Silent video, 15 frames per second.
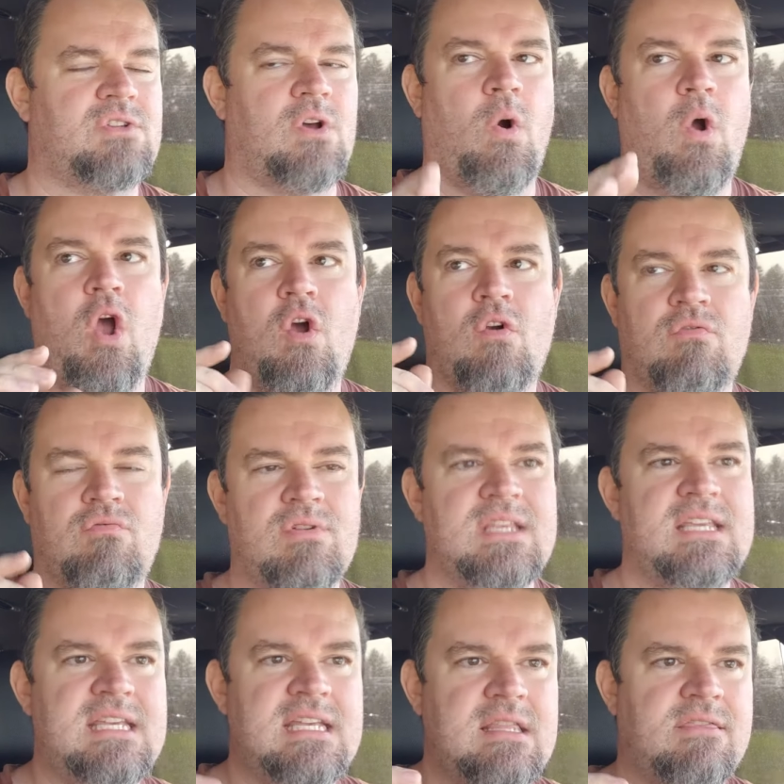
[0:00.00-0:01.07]
So
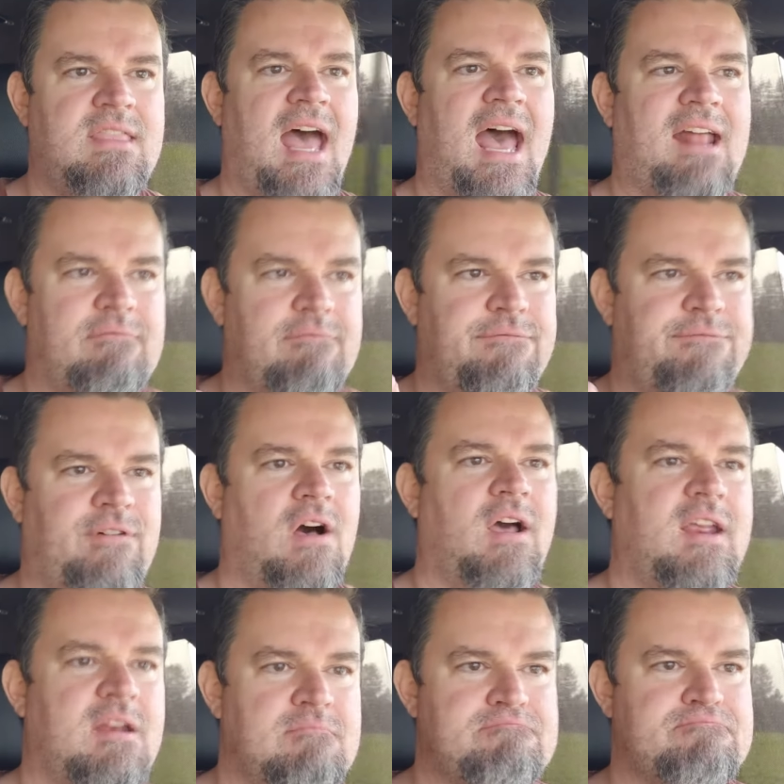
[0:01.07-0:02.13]
read that
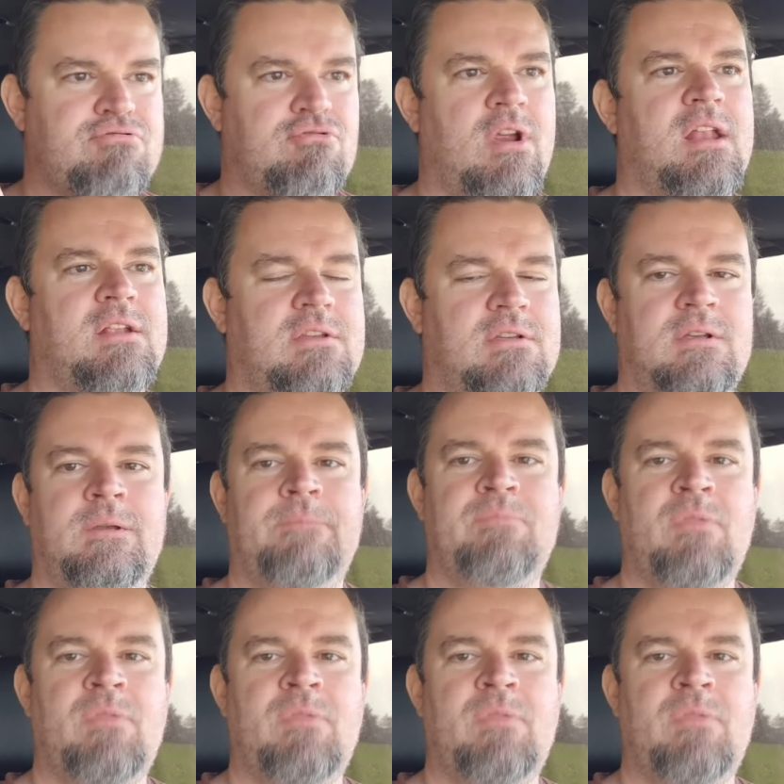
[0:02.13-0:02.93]
fine print.